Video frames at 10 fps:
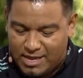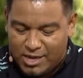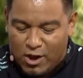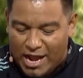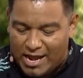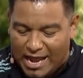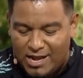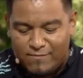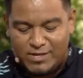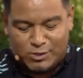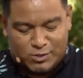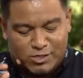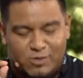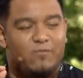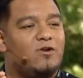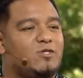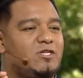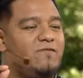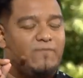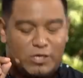You know, I love this verse
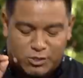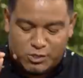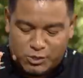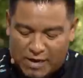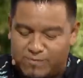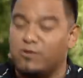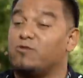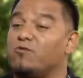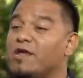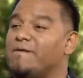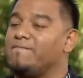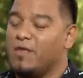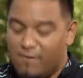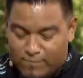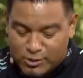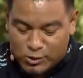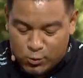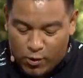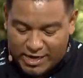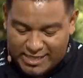in Ephesians chapter 3, verse
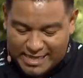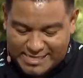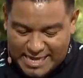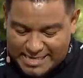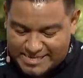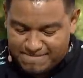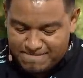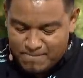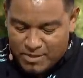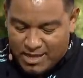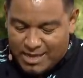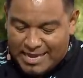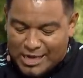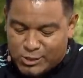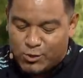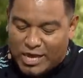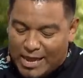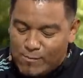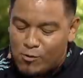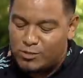20 that says, now to
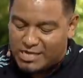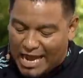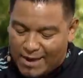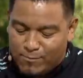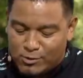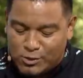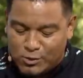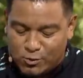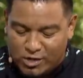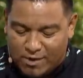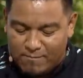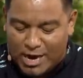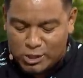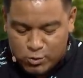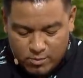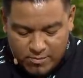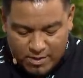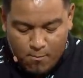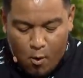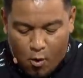him who is able to do immeasurably
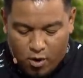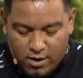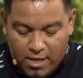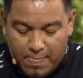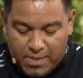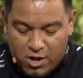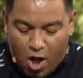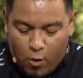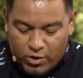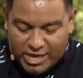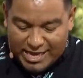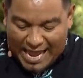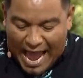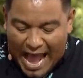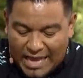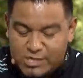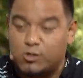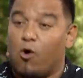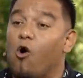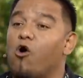more than all we can ask
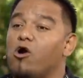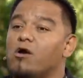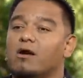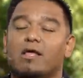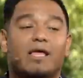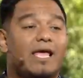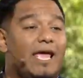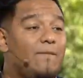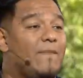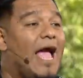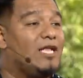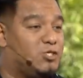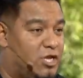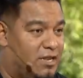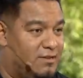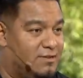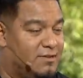or imagine.